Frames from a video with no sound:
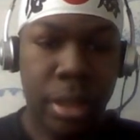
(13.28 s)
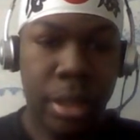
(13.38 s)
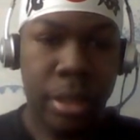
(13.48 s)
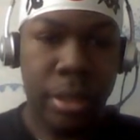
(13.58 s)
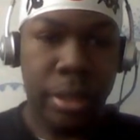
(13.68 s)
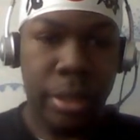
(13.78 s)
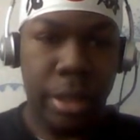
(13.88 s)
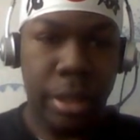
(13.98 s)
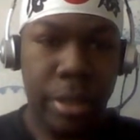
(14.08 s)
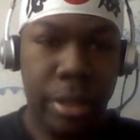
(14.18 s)
And since
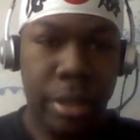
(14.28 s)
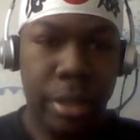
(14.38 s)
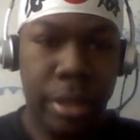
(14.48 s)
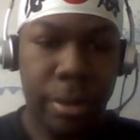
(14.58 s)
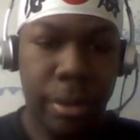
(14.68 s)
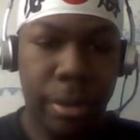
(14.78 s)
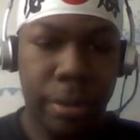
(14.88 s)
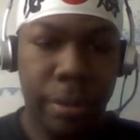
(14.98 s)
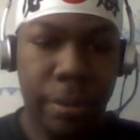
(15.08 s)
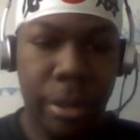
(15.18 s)
I haven't done a
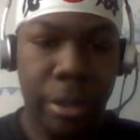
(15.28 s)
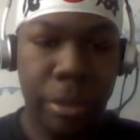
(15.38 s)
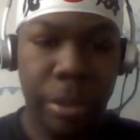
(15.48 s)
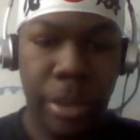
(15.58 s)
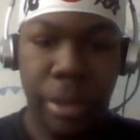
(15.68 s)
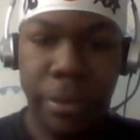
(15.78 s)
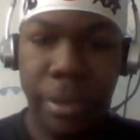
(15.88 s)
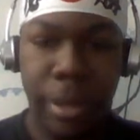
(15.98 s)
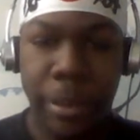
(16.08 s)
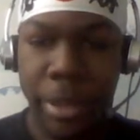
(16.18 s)
video in a while, I
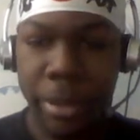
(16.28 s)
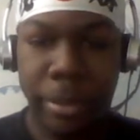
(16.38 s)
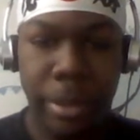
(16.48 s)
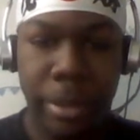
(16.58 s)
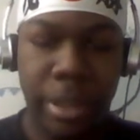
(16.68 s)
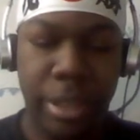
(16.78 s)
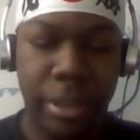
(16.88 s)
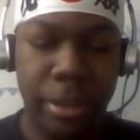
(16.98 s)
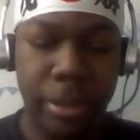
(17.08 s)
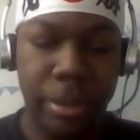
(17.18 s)
figure I might as well go ahead
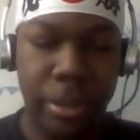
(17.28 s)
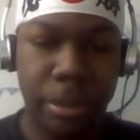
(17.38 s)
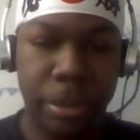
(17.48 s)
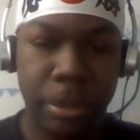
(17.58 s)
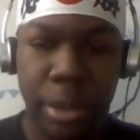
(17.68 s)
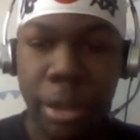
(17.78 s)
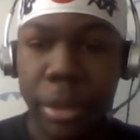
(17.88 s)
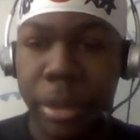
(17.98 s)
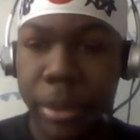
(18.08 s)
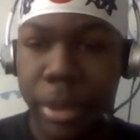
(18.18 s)
and show
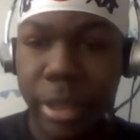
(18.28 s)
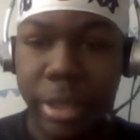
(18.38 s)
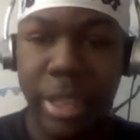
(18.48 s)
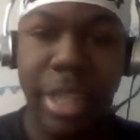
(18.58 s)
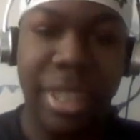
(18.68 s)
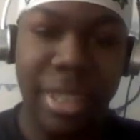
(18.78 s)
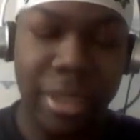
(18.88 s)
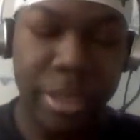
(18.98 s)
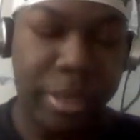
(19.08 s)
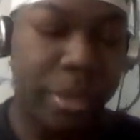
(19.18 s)
you some of the things that I like
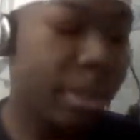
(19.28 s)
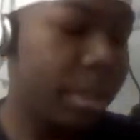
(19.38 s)
to do.